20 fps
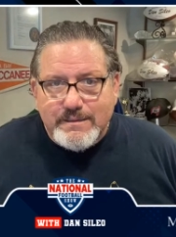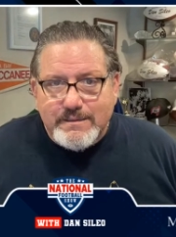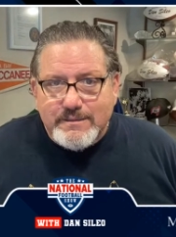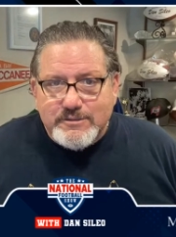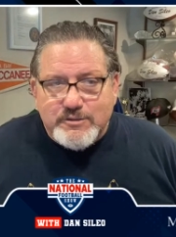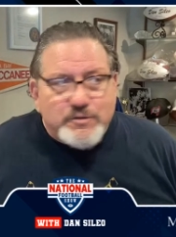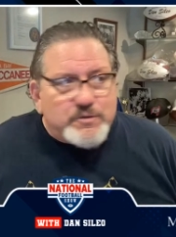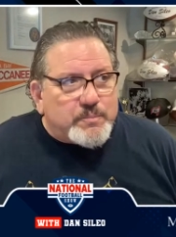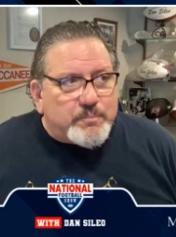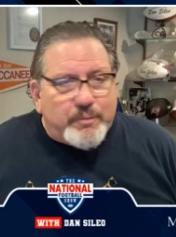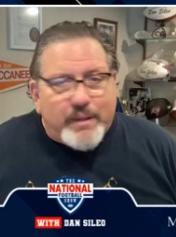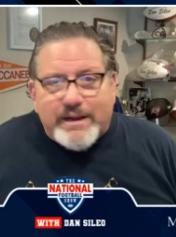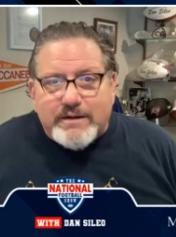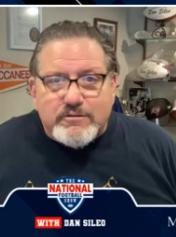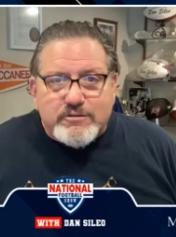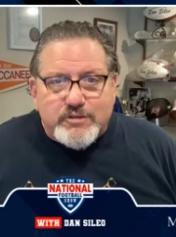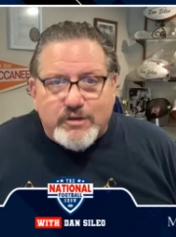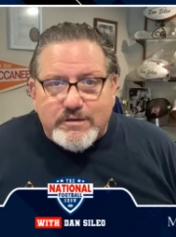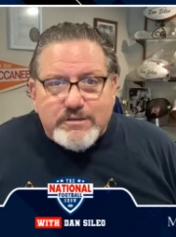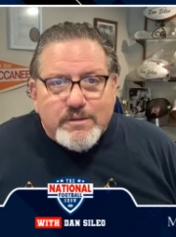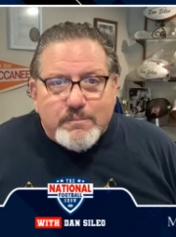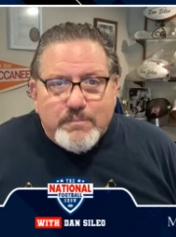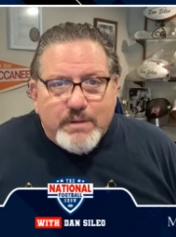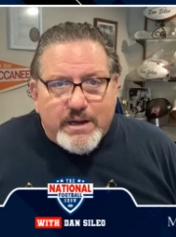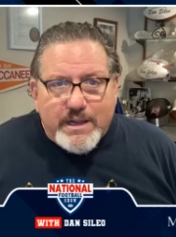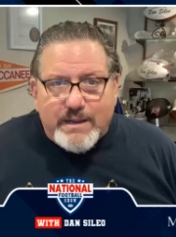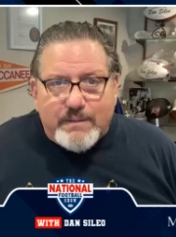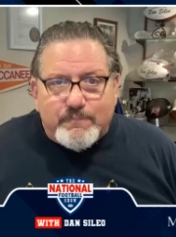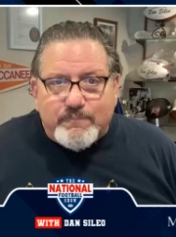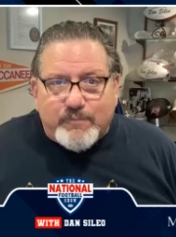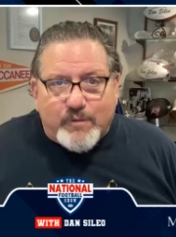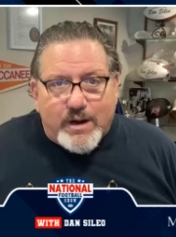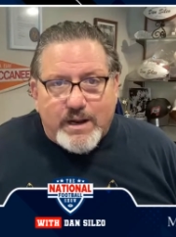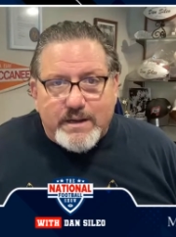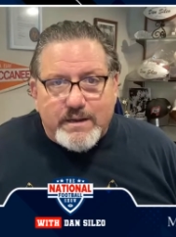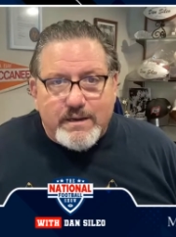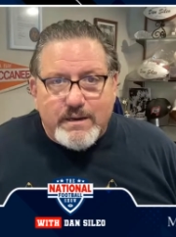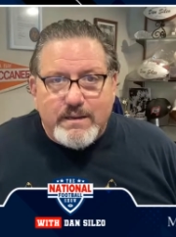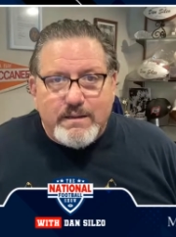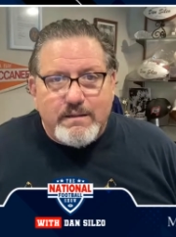So the player took the money up
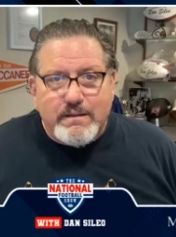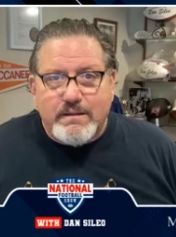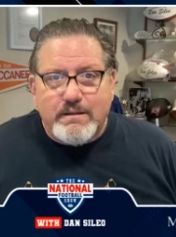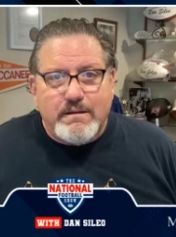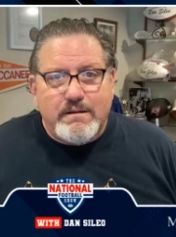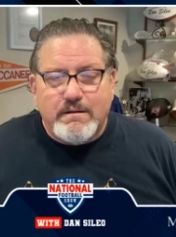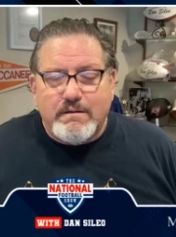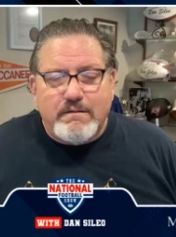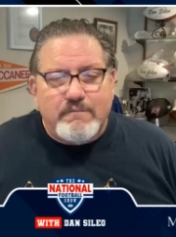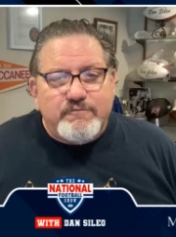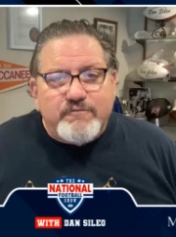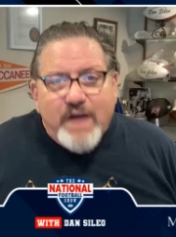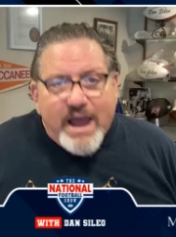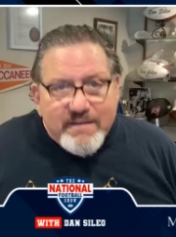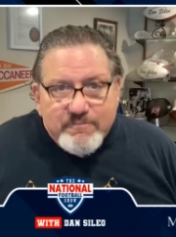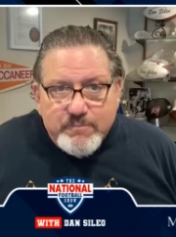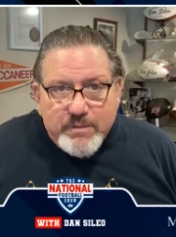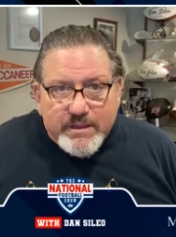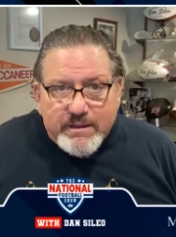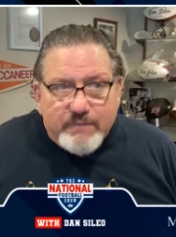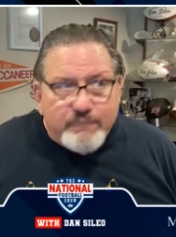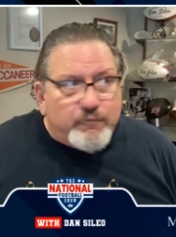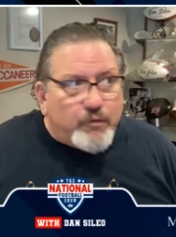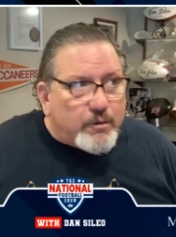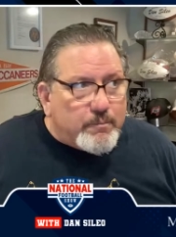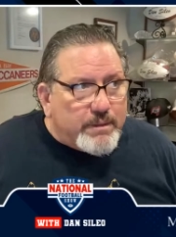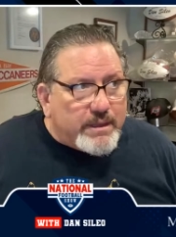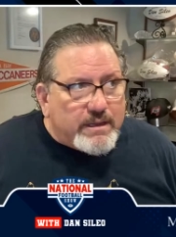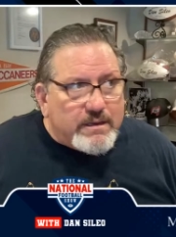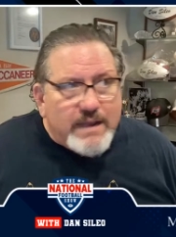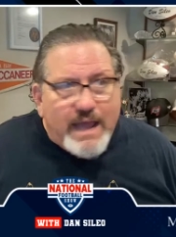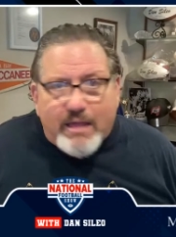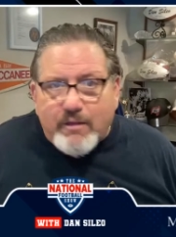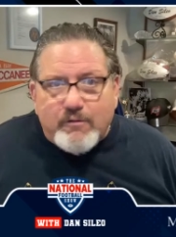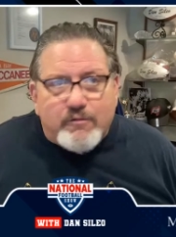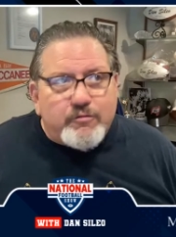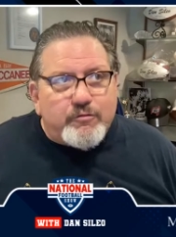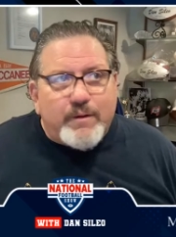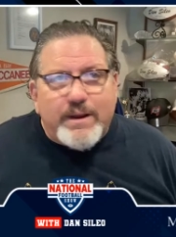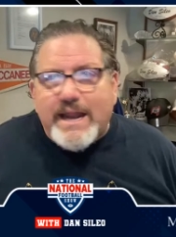front, five million, four million dollar,
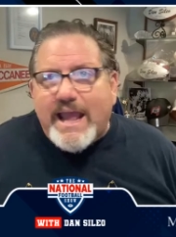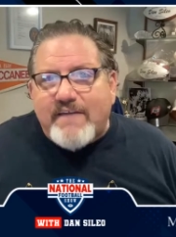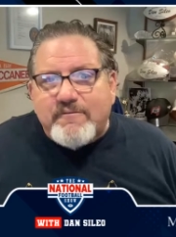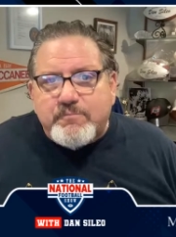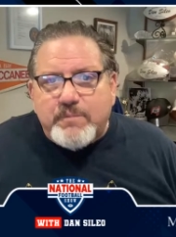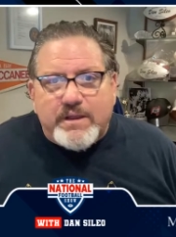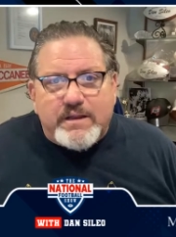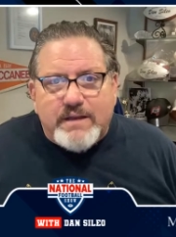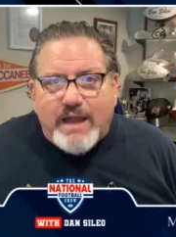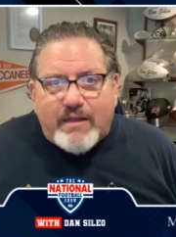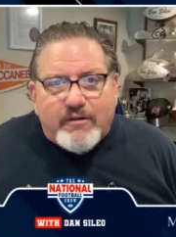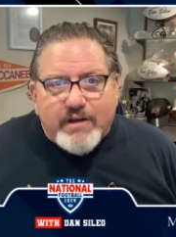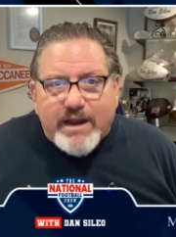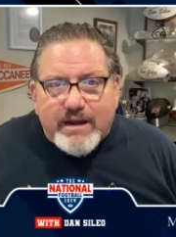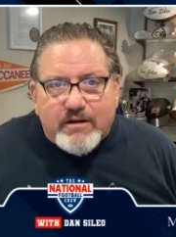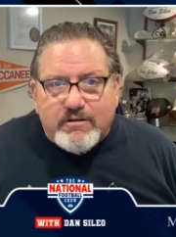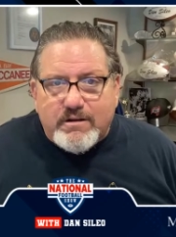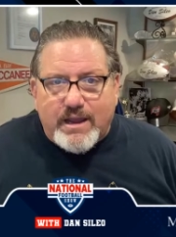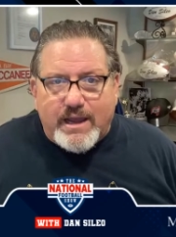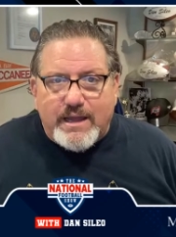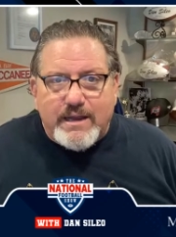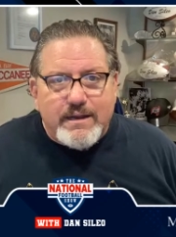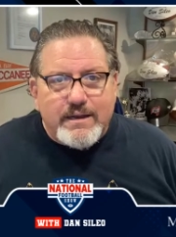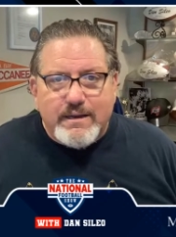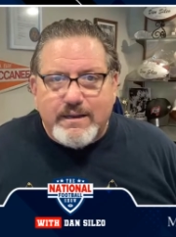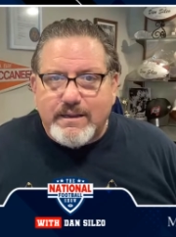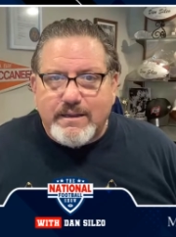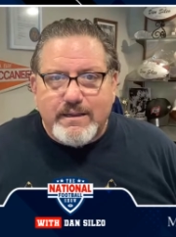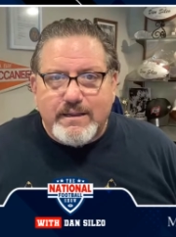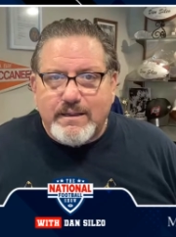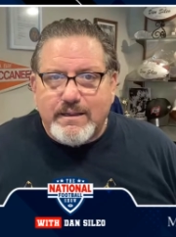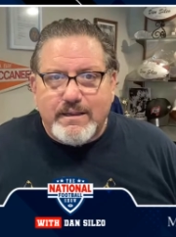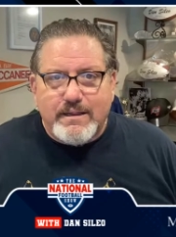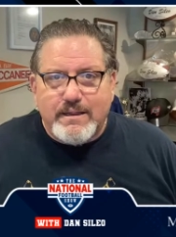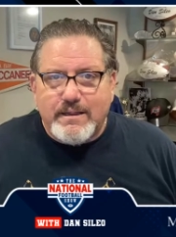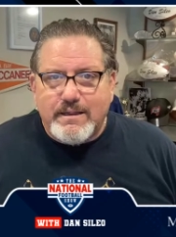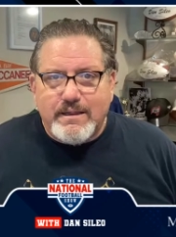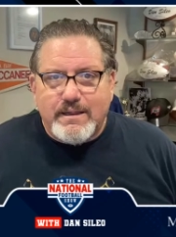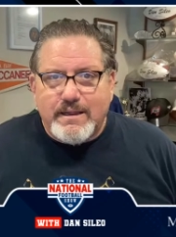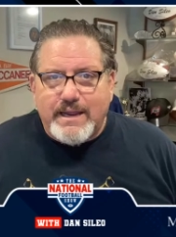three and a half million dollar haircut,
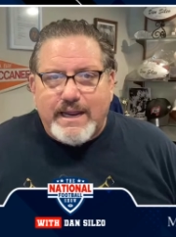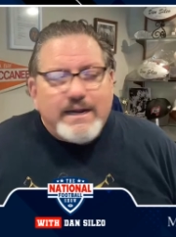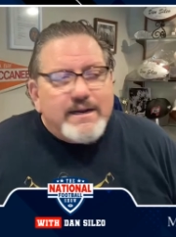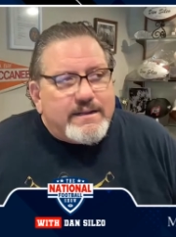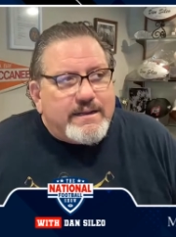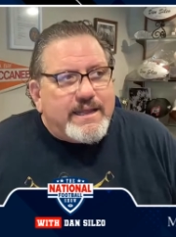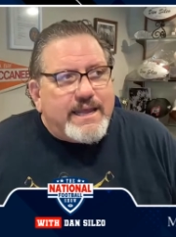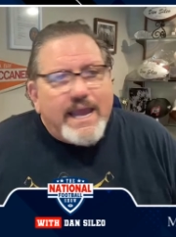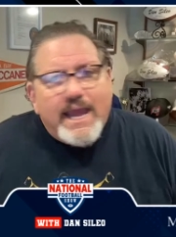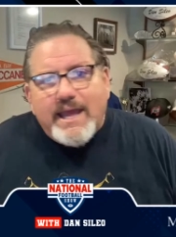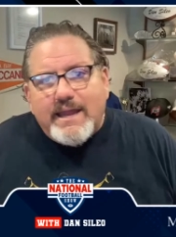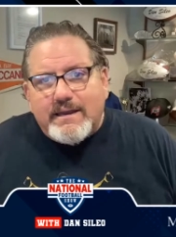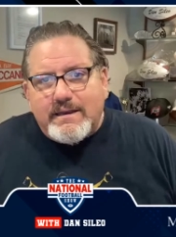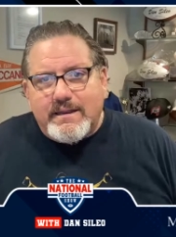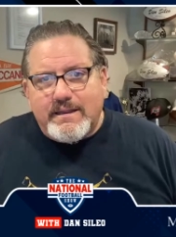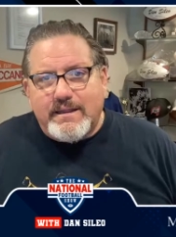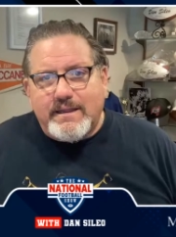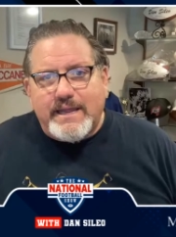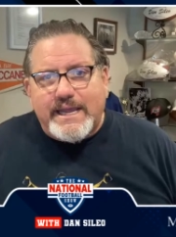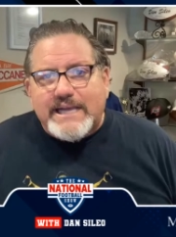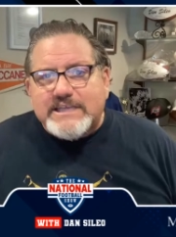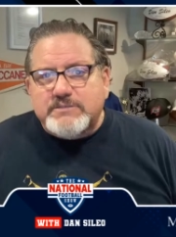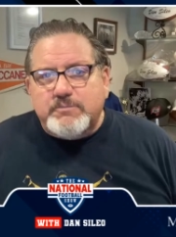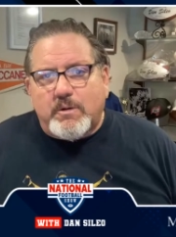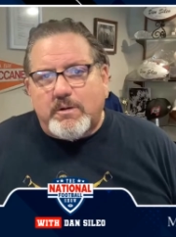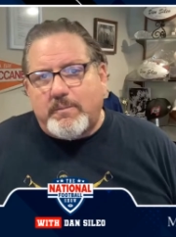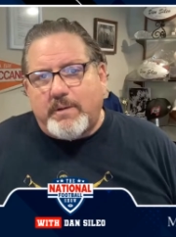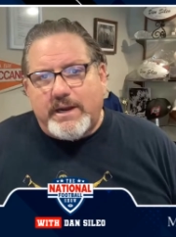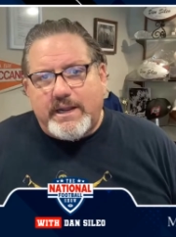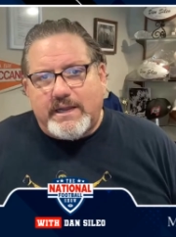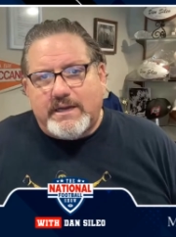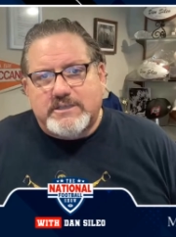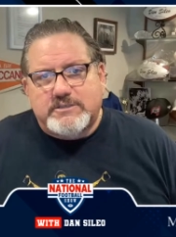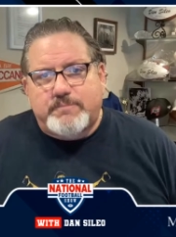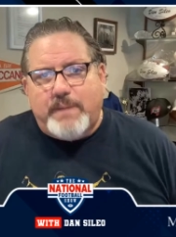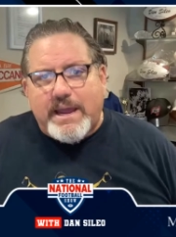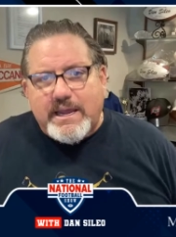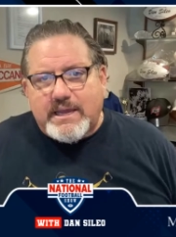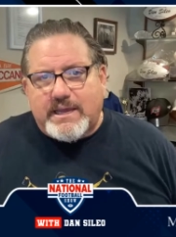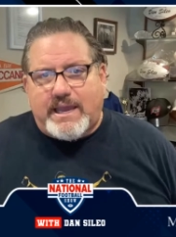and in the end, he has more money in his
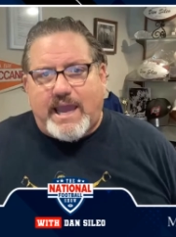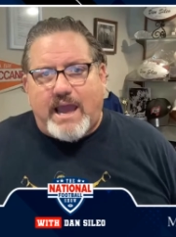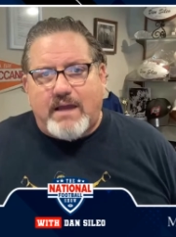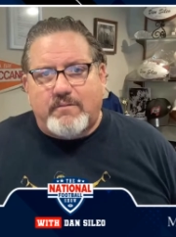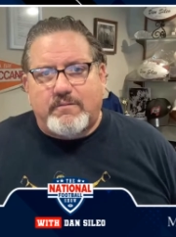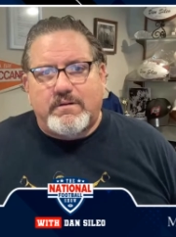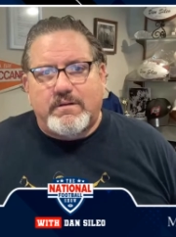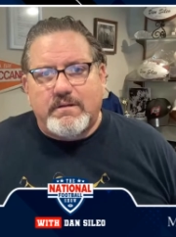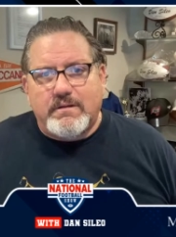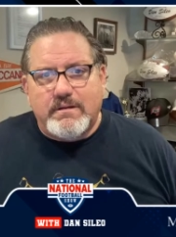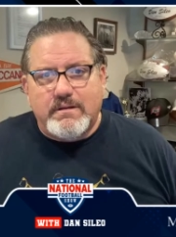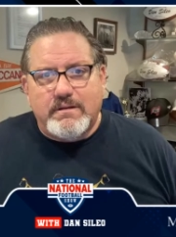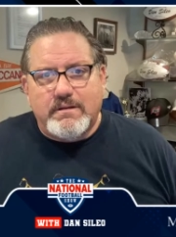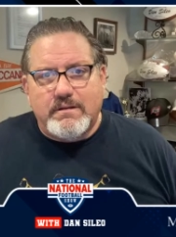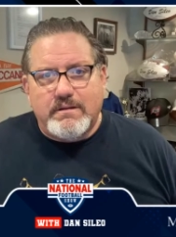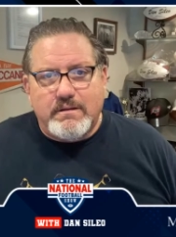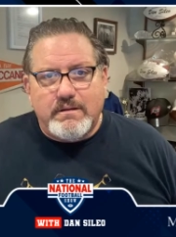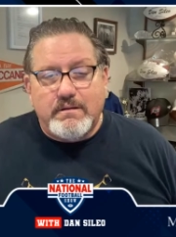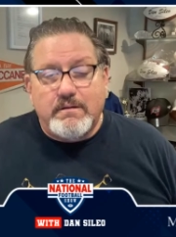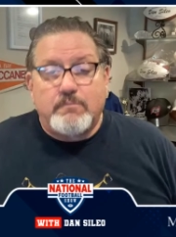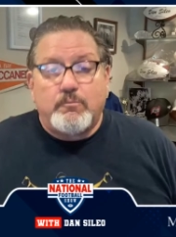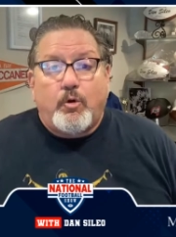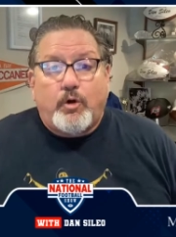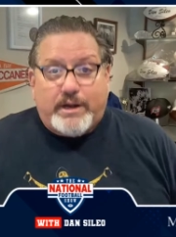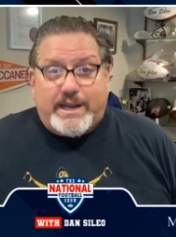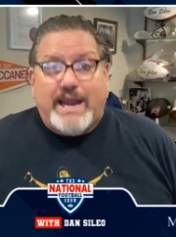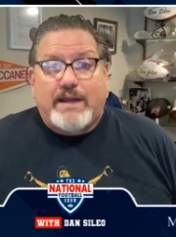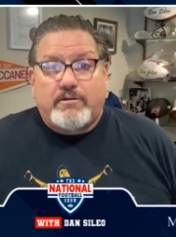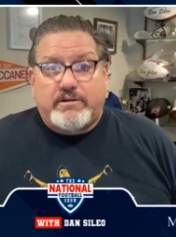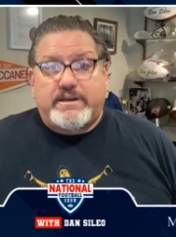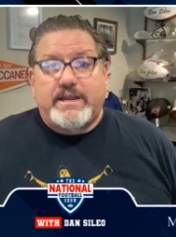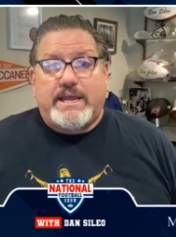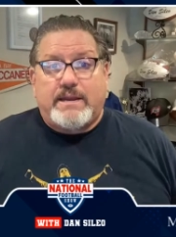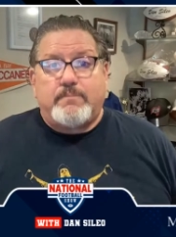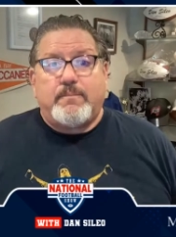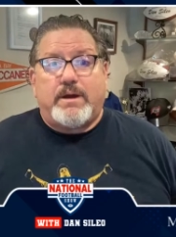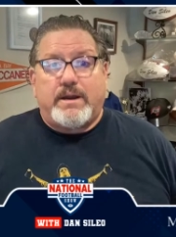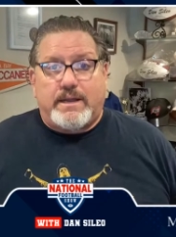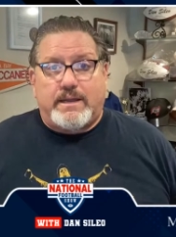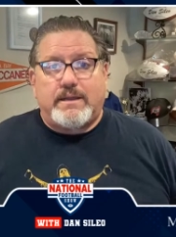bank account, more guaranteed
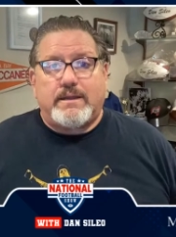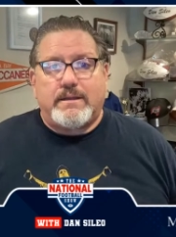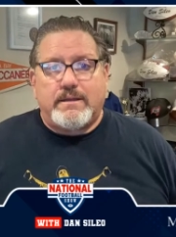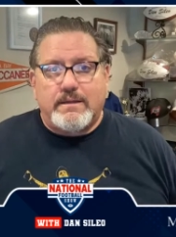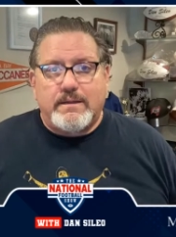money.